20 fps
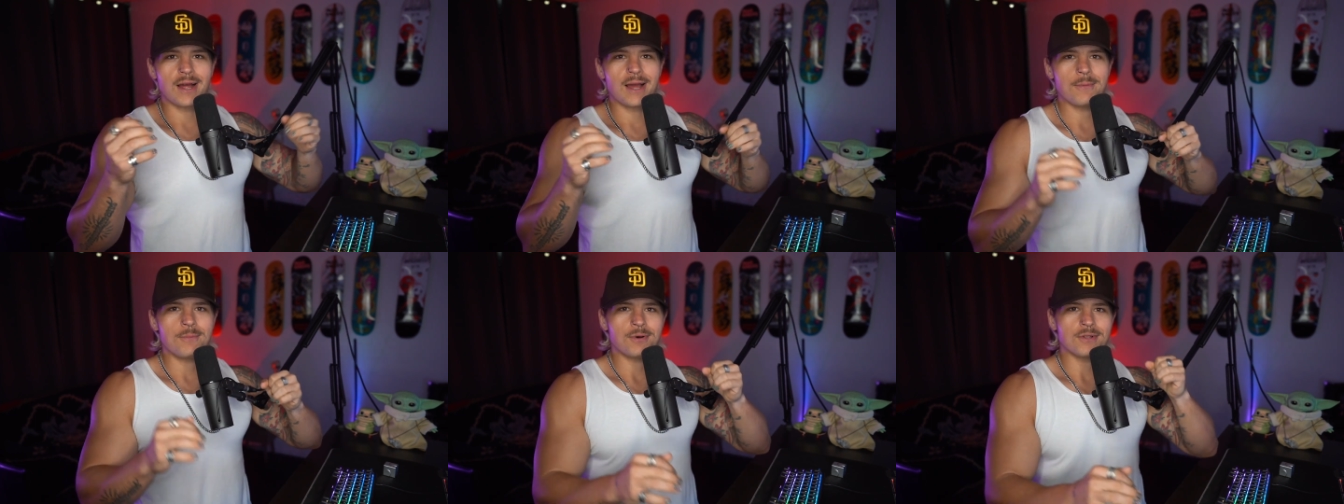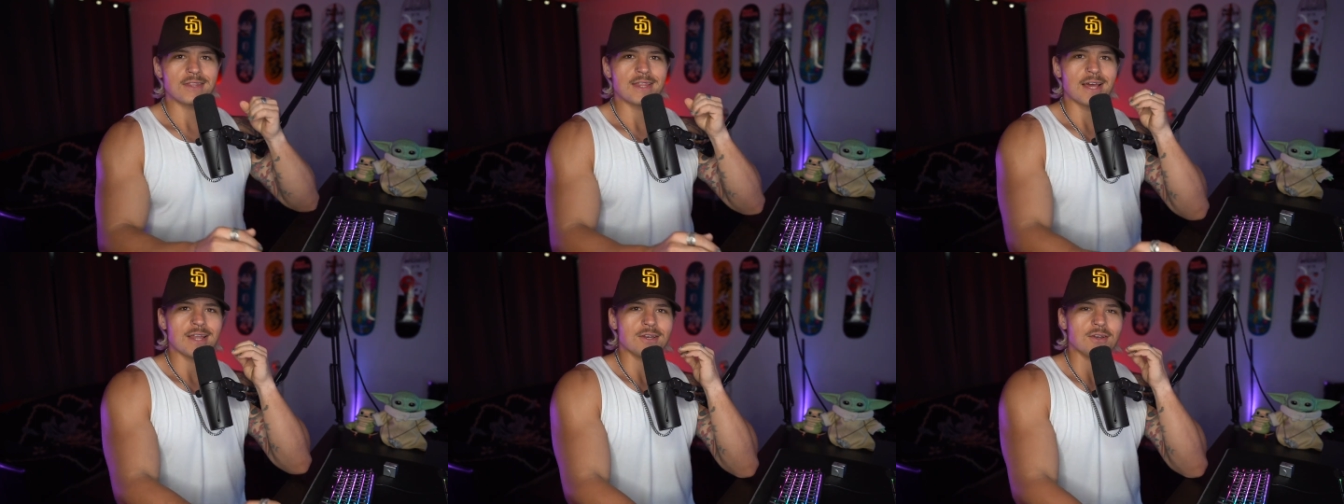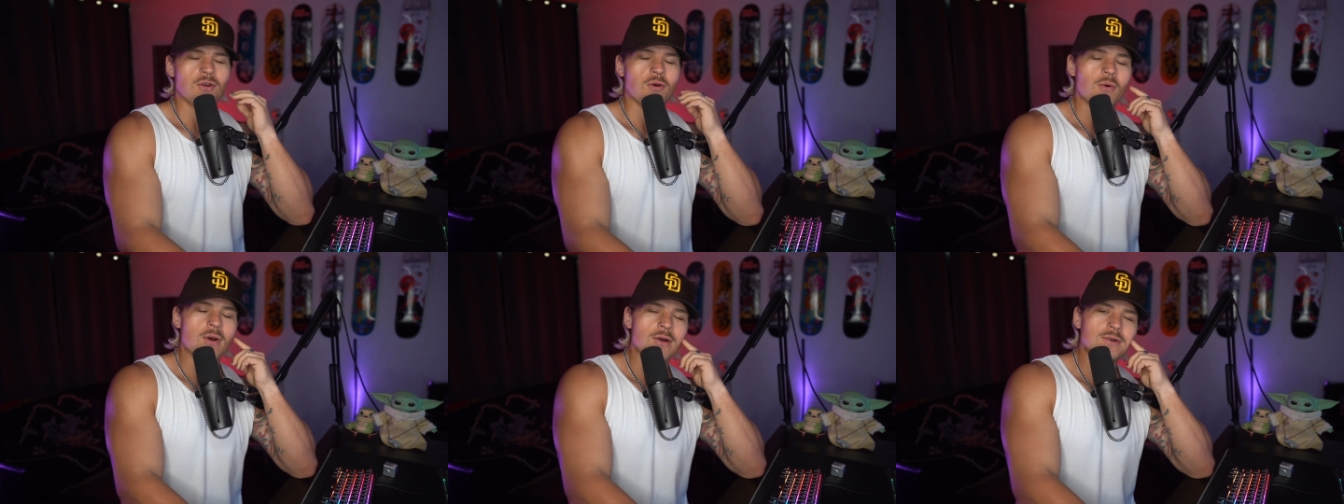I put that in
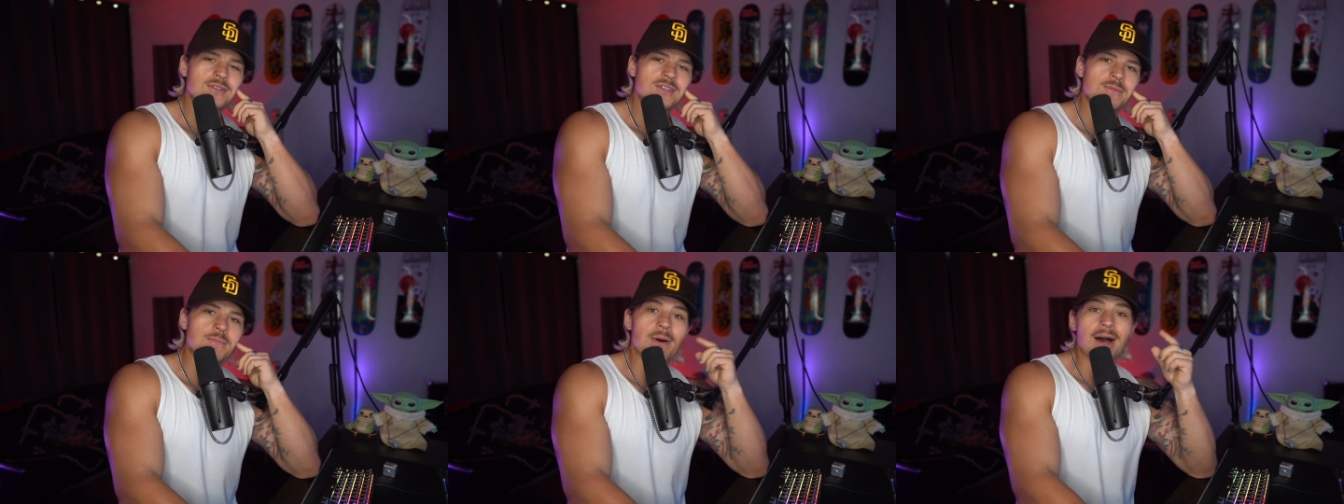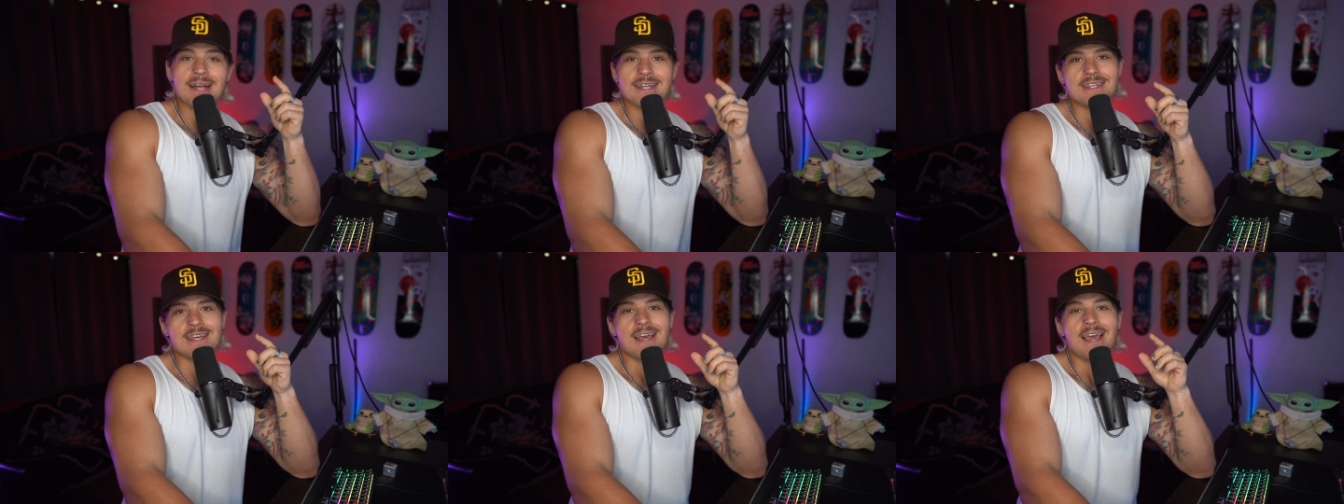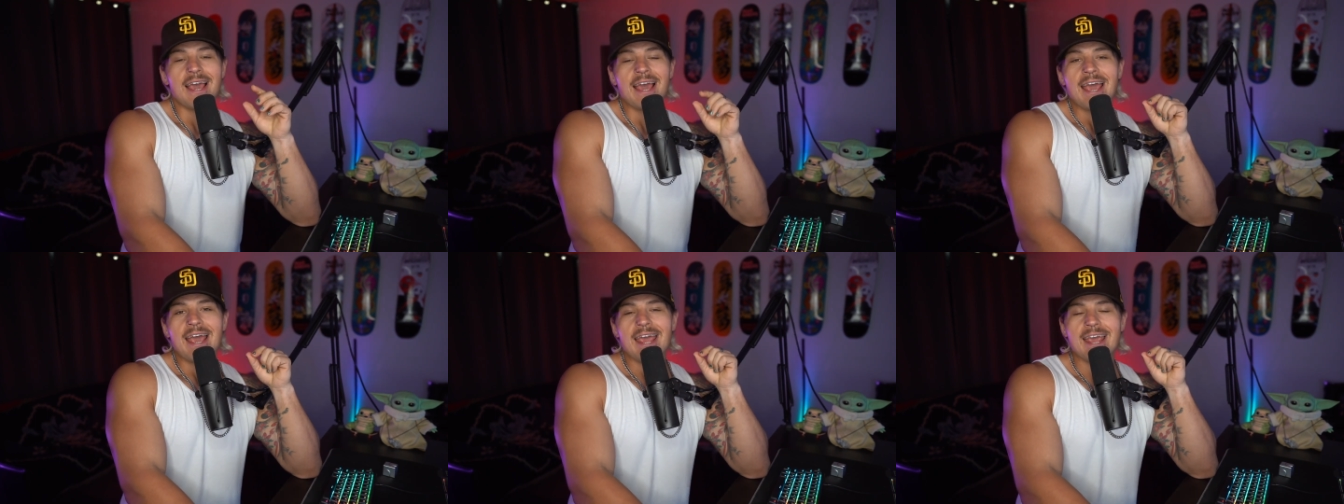quotes, but
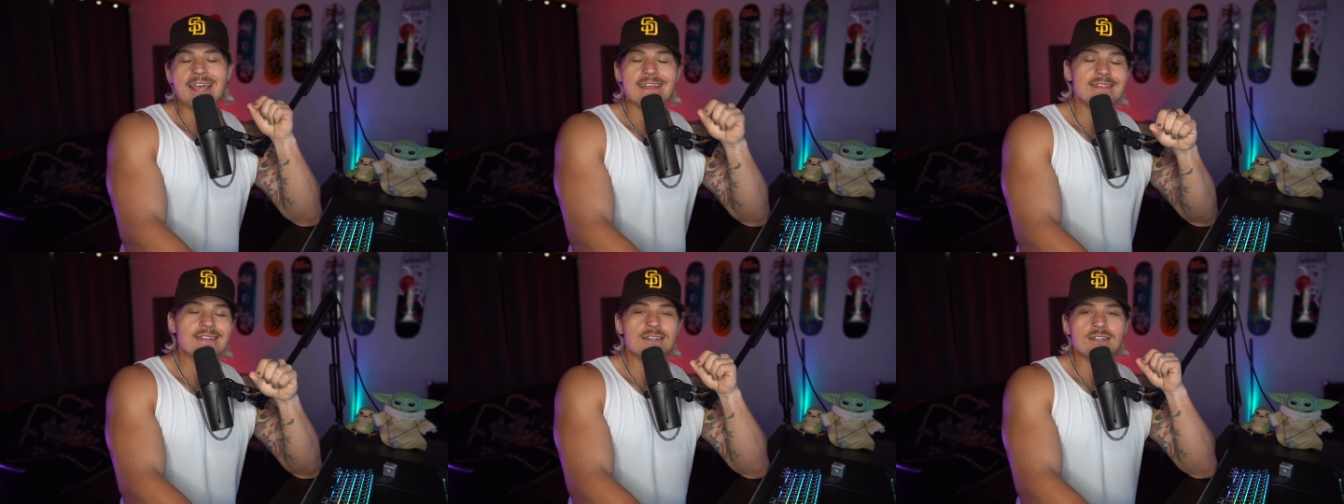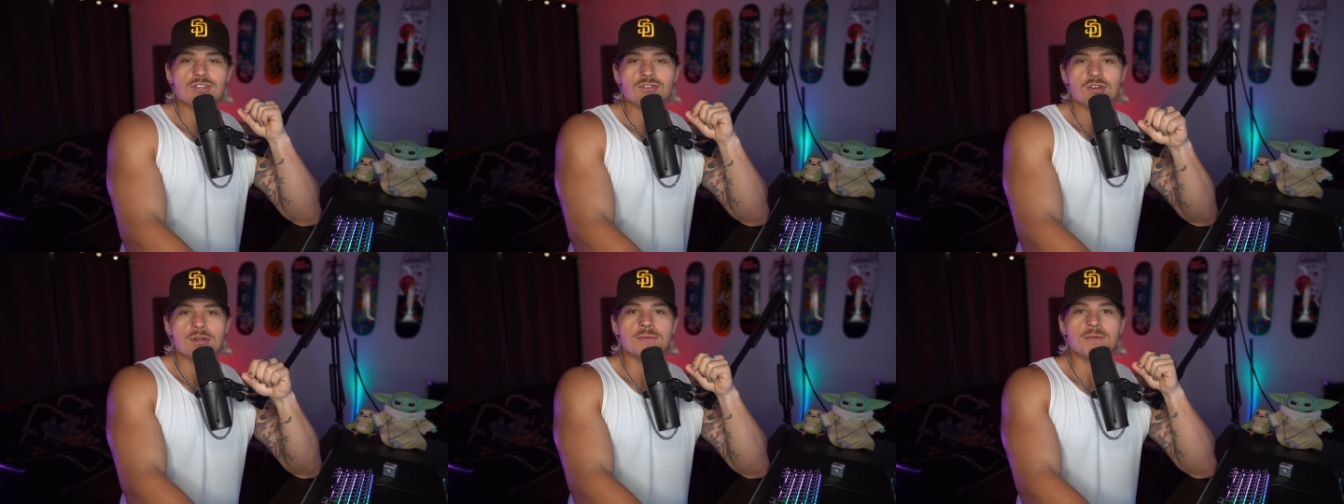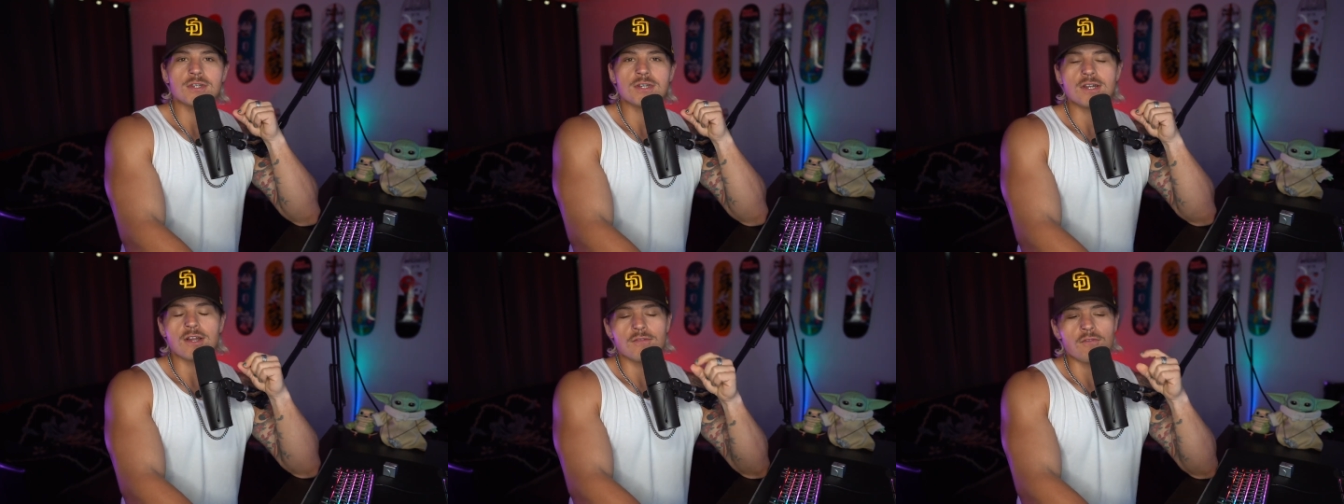in the
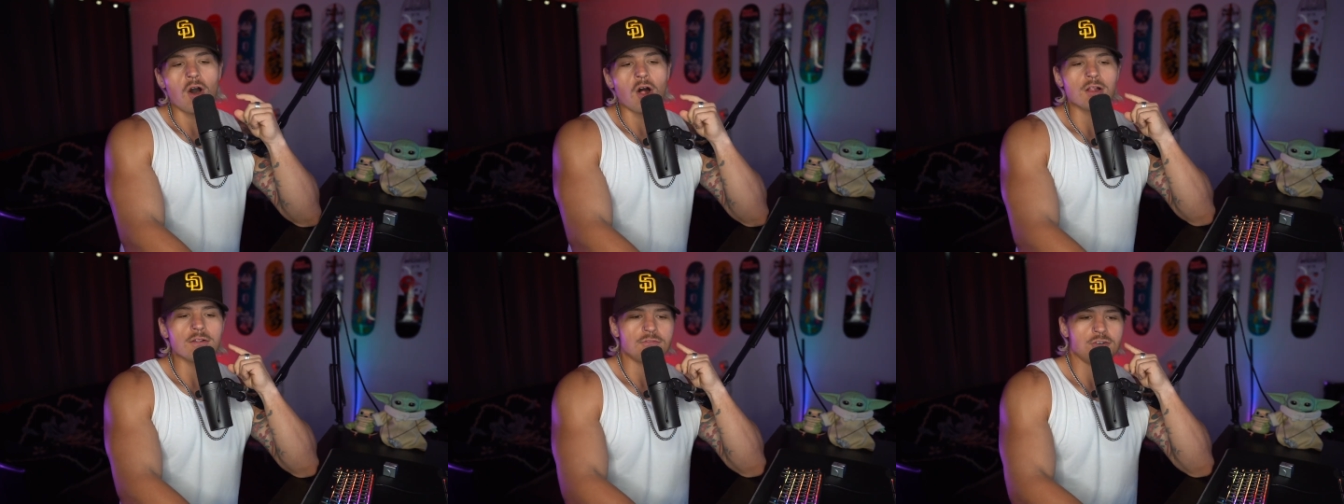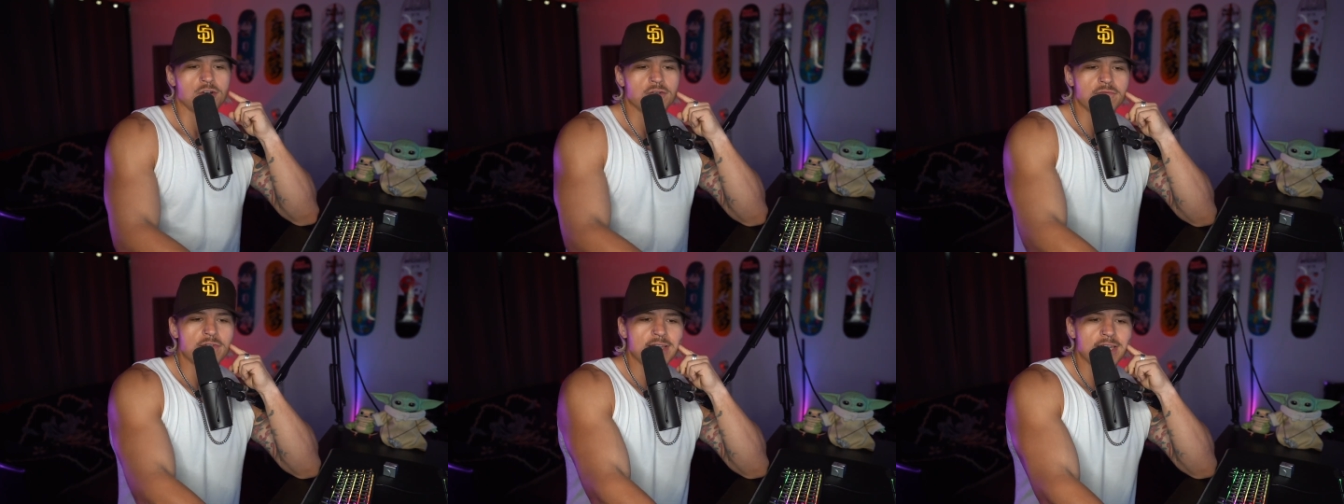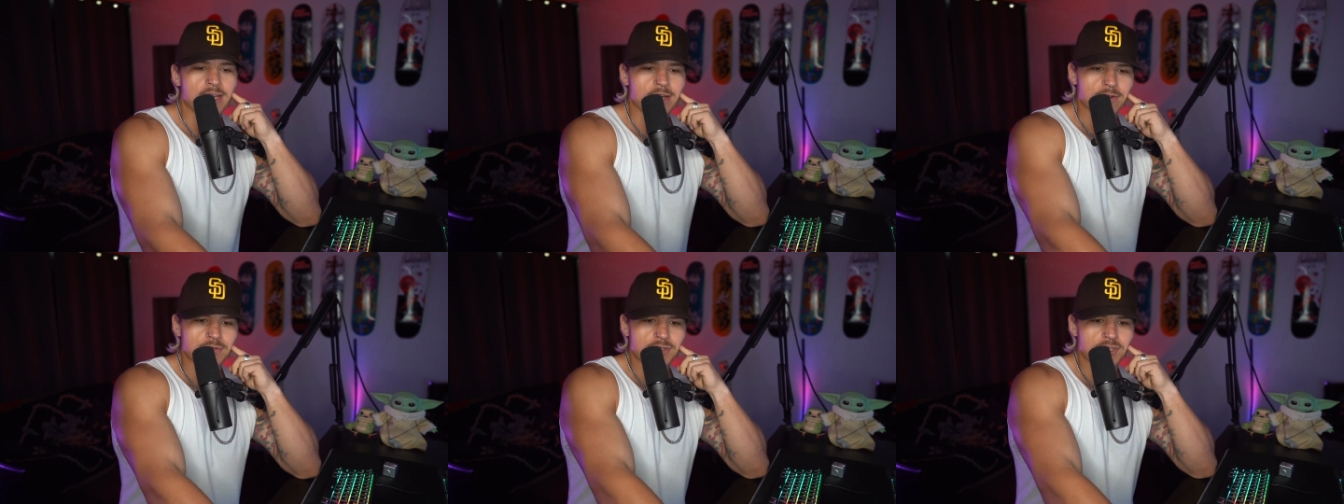description of all of her
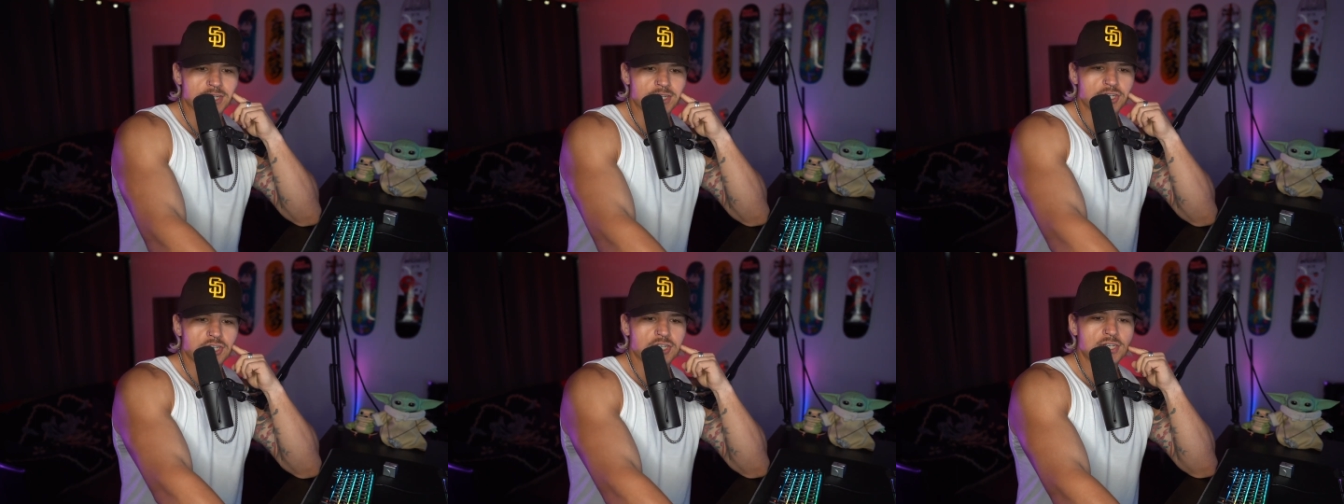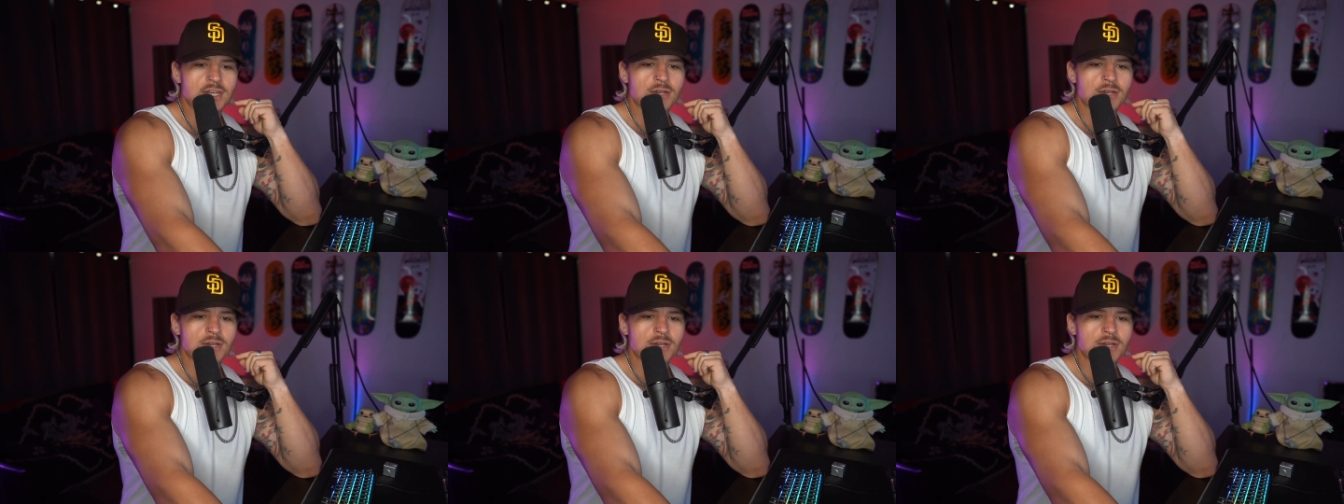videos, she